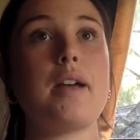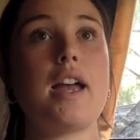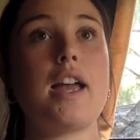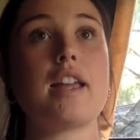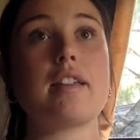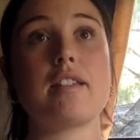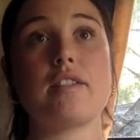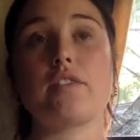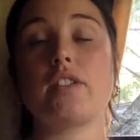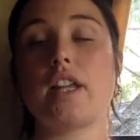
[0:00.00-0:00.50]

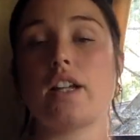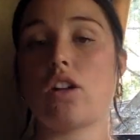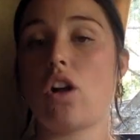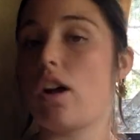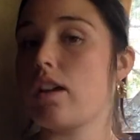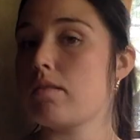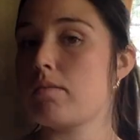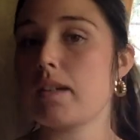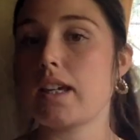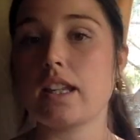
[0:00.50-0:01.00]
Even like
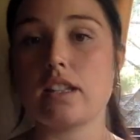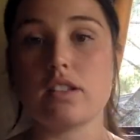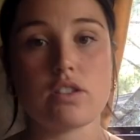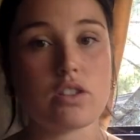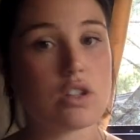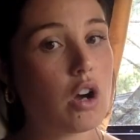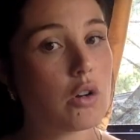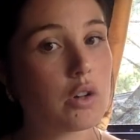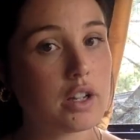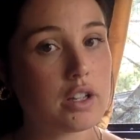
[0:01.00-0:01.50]
Cosmic Kids
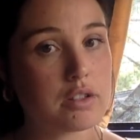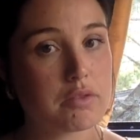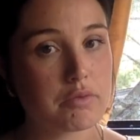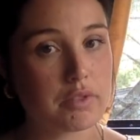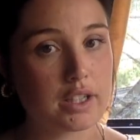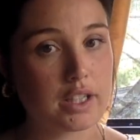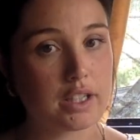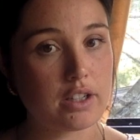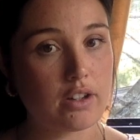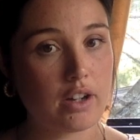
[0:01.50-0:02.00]
Yoga is
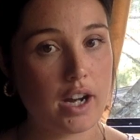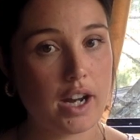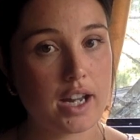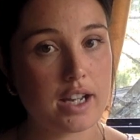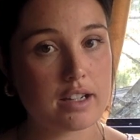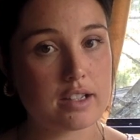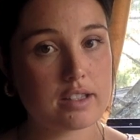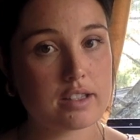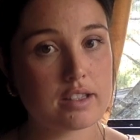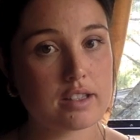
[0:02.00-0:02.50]
really
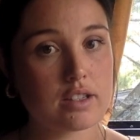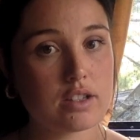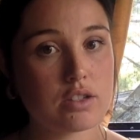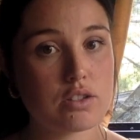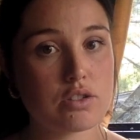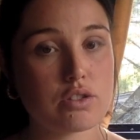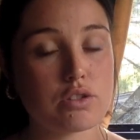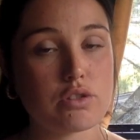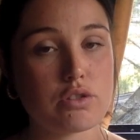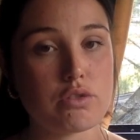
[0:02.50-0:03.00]
great
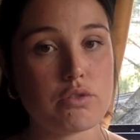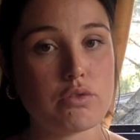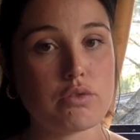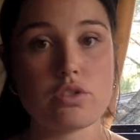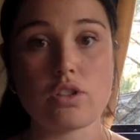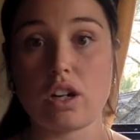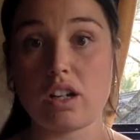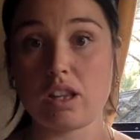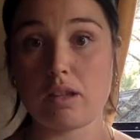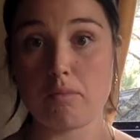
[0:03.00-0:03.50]
to
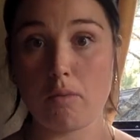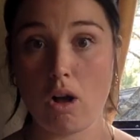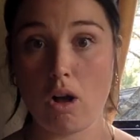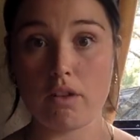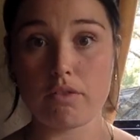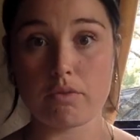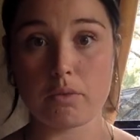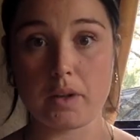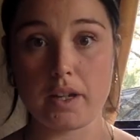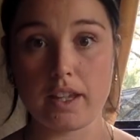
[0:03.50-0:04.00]
start them
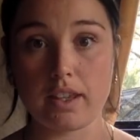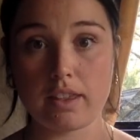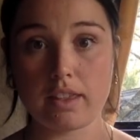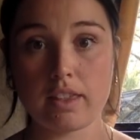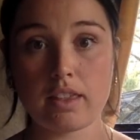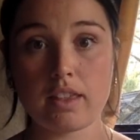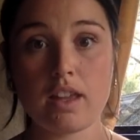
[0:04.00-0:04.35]
off with,